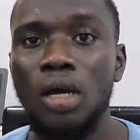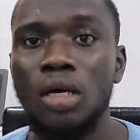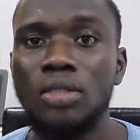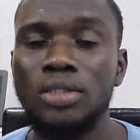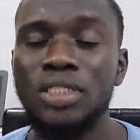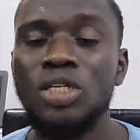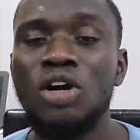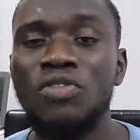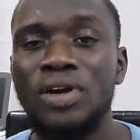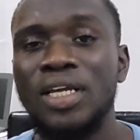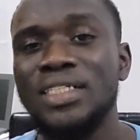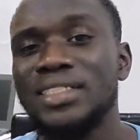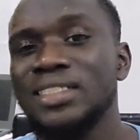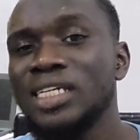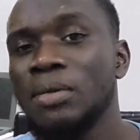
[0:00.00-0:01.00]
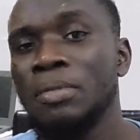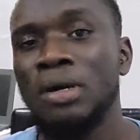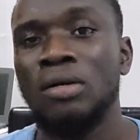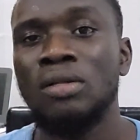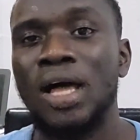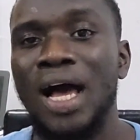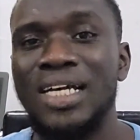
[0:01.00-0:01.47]
Think of
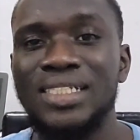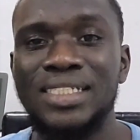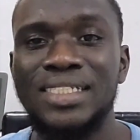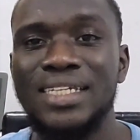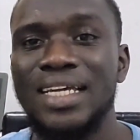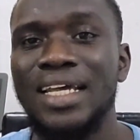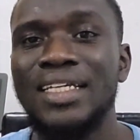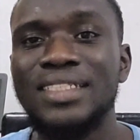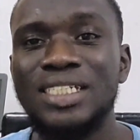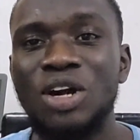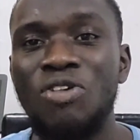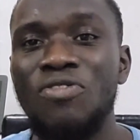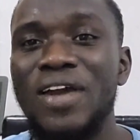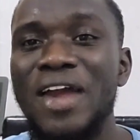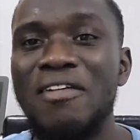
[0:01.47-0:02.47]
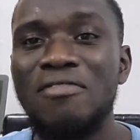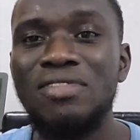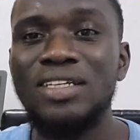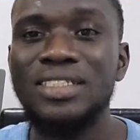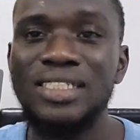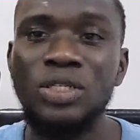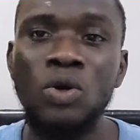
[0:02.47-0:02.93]
HTML as the skeleton of every
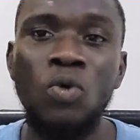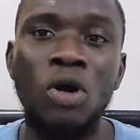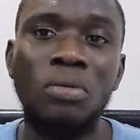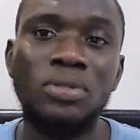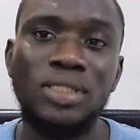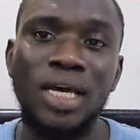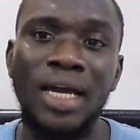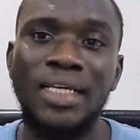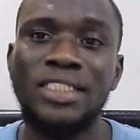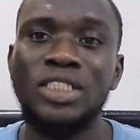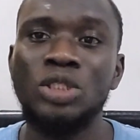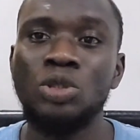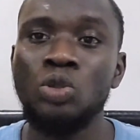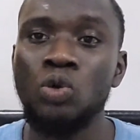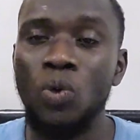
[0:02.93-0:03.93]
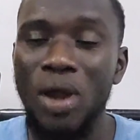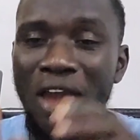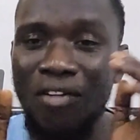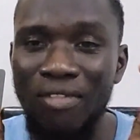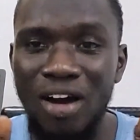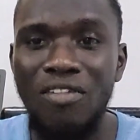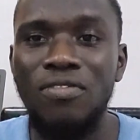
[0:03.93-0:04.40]
single website you
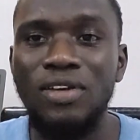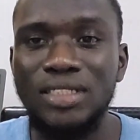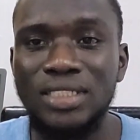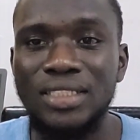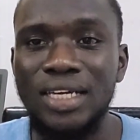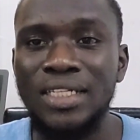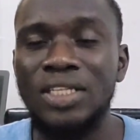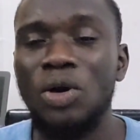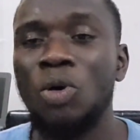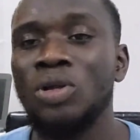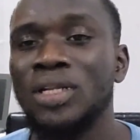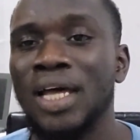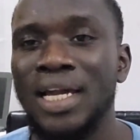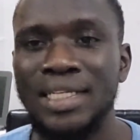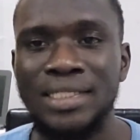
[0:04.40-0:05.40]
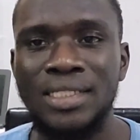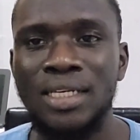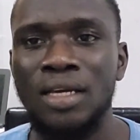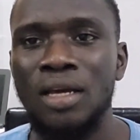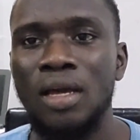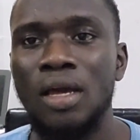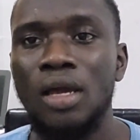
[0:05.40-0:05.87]
ever visited online there.
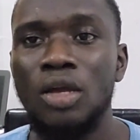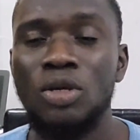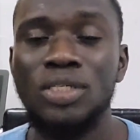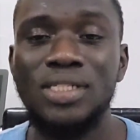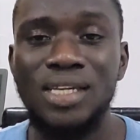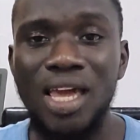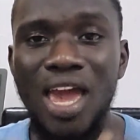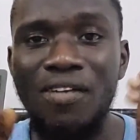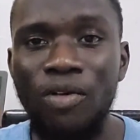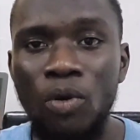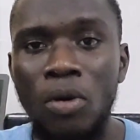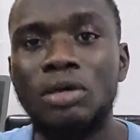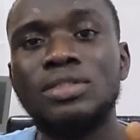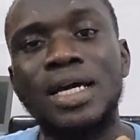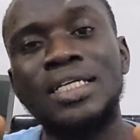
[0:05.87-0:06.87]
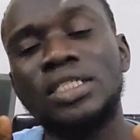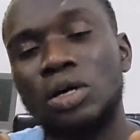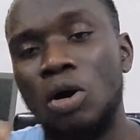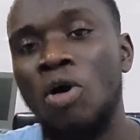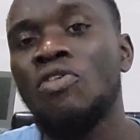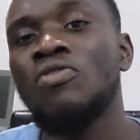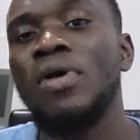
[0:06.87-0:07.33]
You see, every website
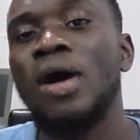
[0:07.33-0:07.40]
of